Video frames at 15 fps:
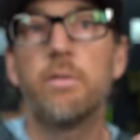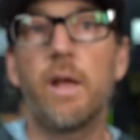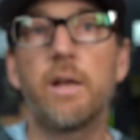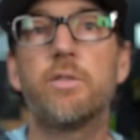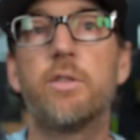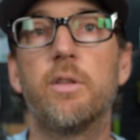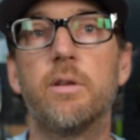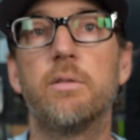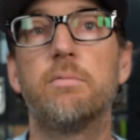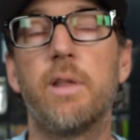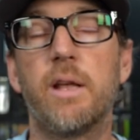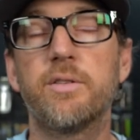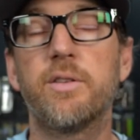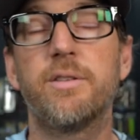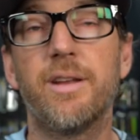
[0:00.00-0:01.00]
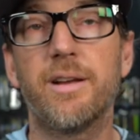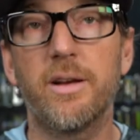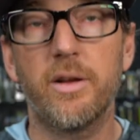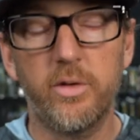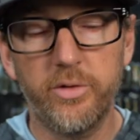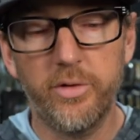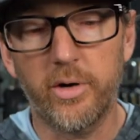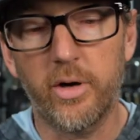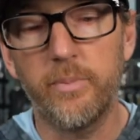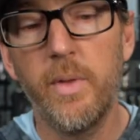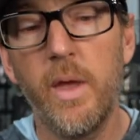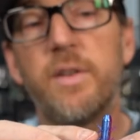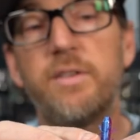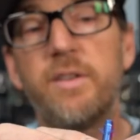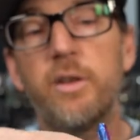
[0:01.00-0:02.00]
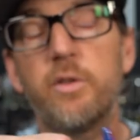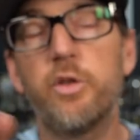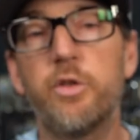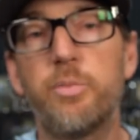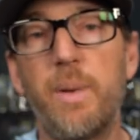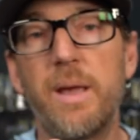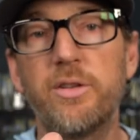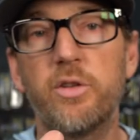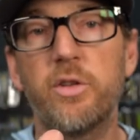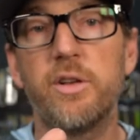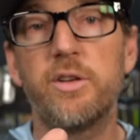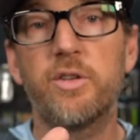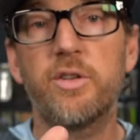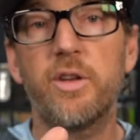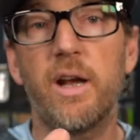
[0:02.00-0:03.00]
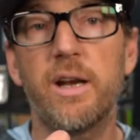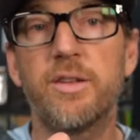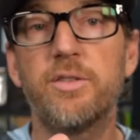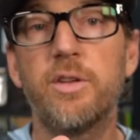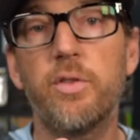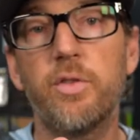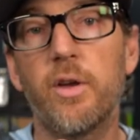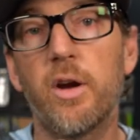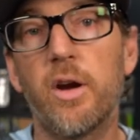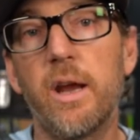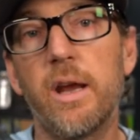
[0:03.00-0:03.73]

That's the, that's the technical term. The ticklers basically just kind of sit there